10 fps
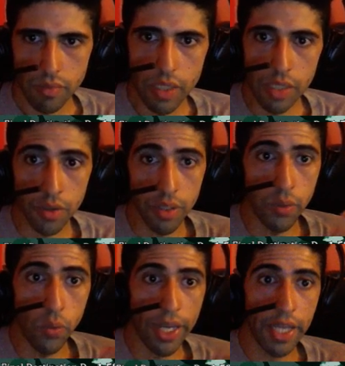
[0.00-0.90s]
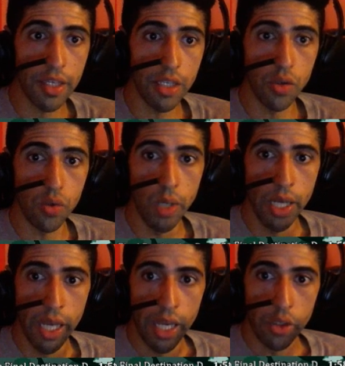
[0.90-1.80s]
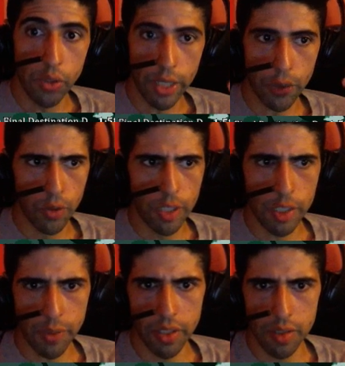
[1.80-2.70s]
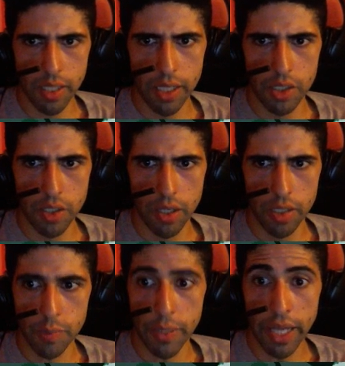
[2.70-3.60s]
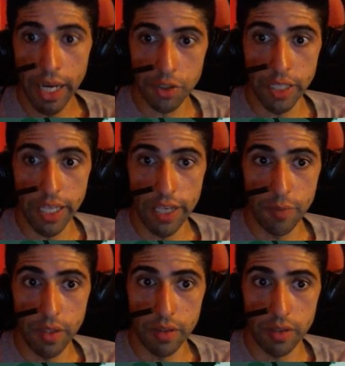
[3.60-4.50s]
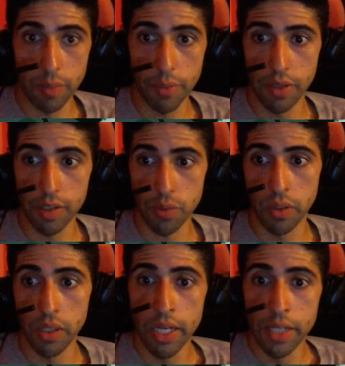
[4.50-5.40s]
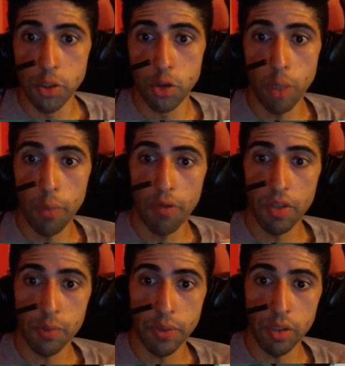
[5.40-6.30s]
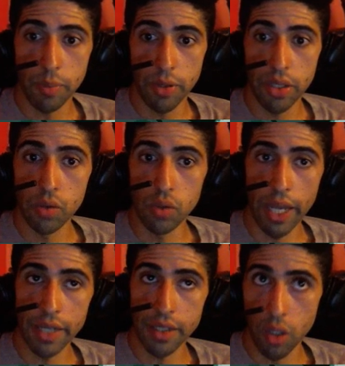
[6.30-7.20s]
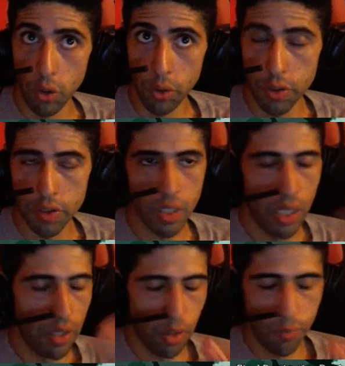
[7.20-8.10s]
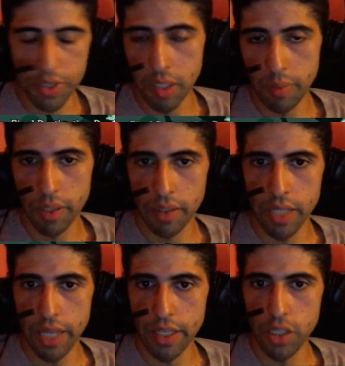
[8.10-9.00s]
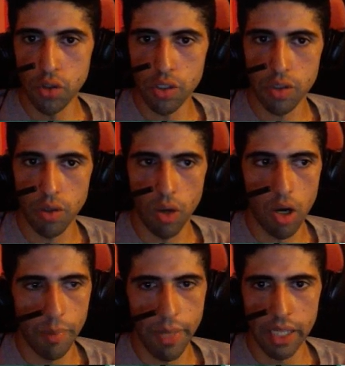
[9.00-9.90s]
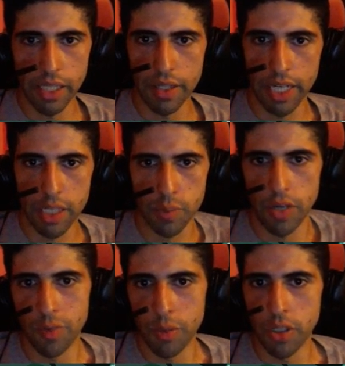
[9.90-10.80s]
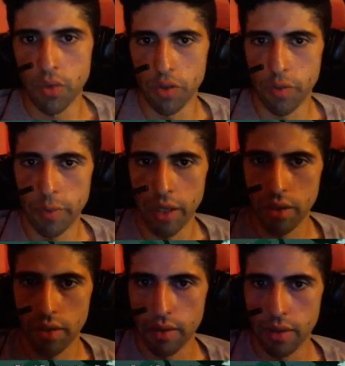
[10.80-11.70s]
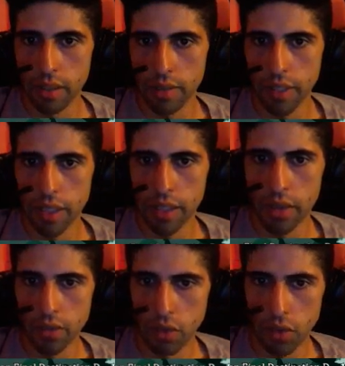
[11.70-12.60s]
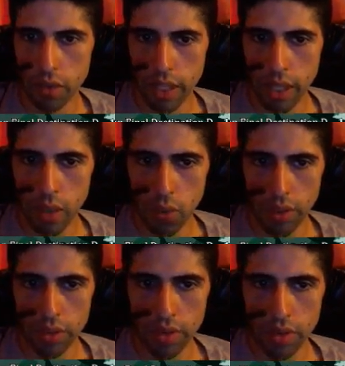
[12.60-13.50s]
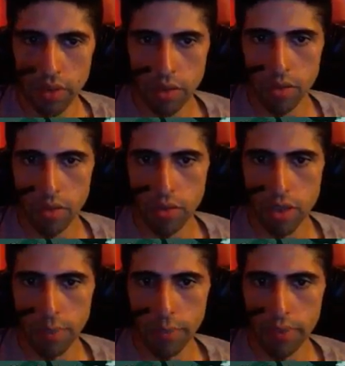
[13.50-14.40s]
So the way that you get through this part of the stage, Spike actually gave me the tip on this one. So you jump over this prickleberry, you land on the hoots, don't press any button, and then you're automatically on the next platform. You can roll from there. Nothing, roll. 1, 2, jump,